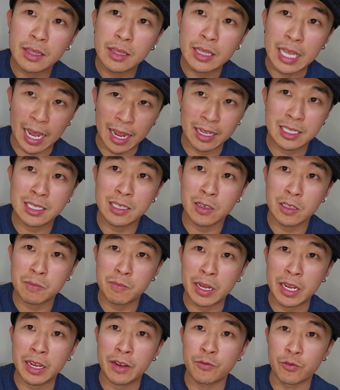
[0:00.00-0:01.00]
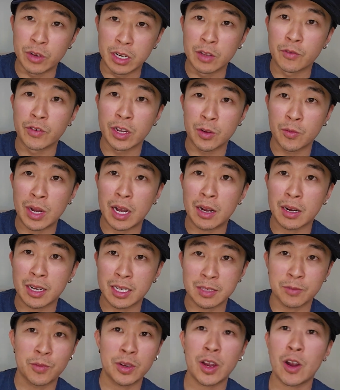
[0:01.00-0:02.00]
that it's still spinning really, really well,
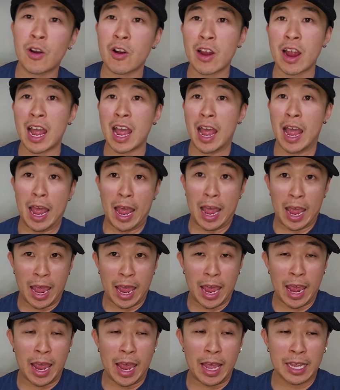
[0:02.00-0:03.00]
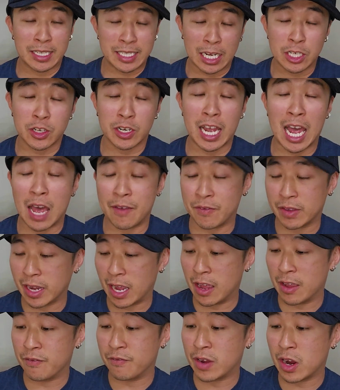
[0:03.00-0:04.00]
because we are essentially having
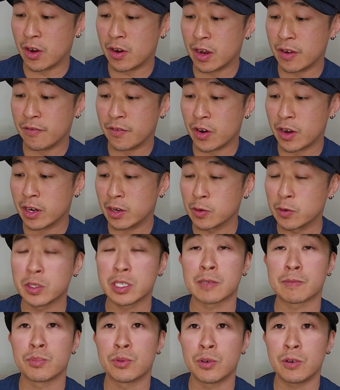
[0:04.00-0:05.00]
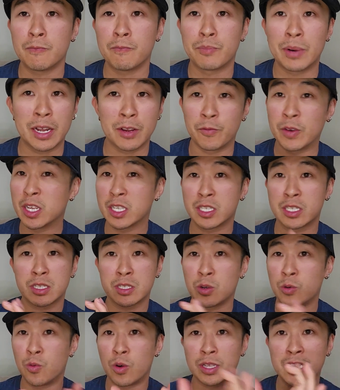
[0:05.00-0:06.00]
a very, very loose spool, but we just
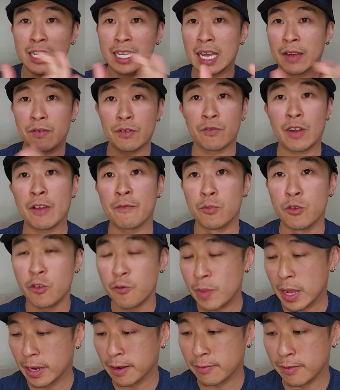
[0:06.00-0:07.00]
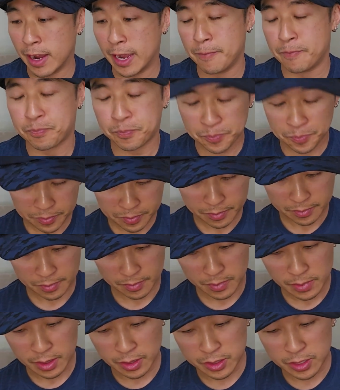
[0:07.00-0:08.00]
don't want that left and right movement, right?
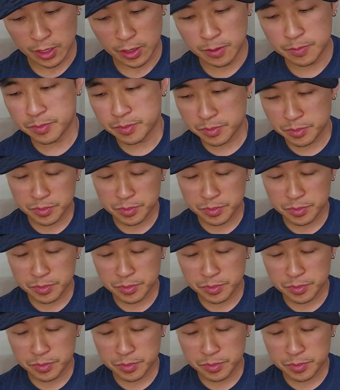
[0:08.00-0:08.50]
So